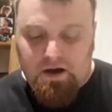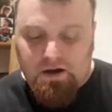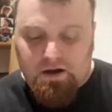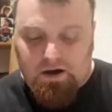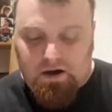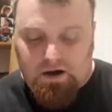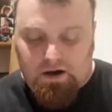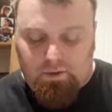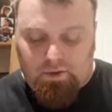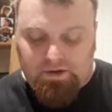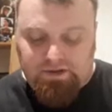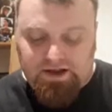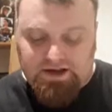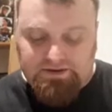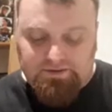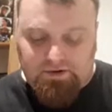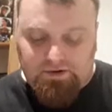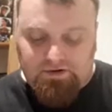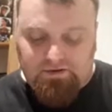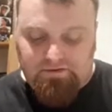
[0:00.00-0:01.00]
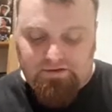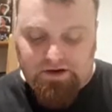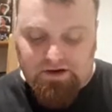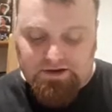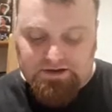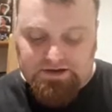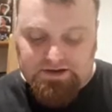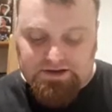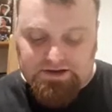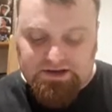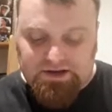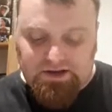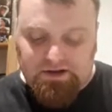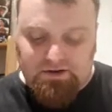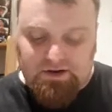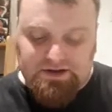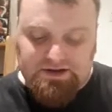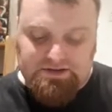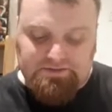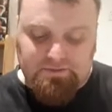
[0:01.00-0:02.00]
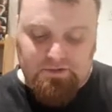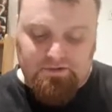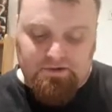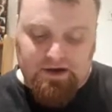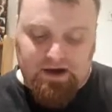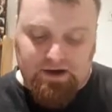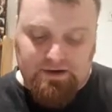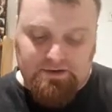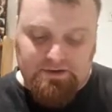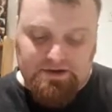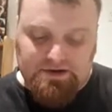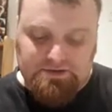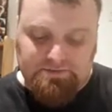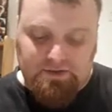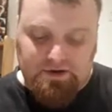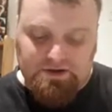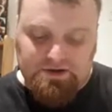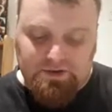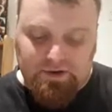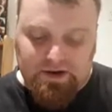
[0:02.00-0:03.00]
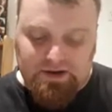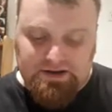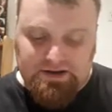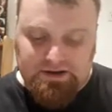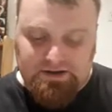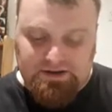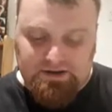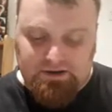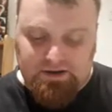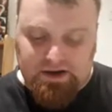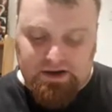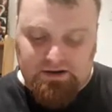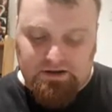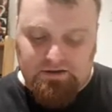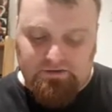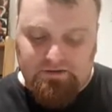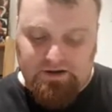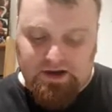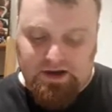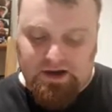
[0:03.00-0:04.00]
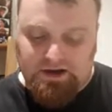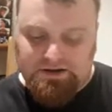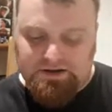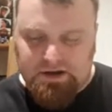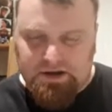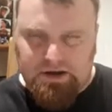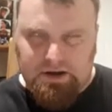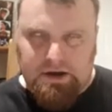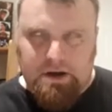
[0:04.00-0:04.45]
When this model advances, it increases the move characteristics by 20 until the end of the phase.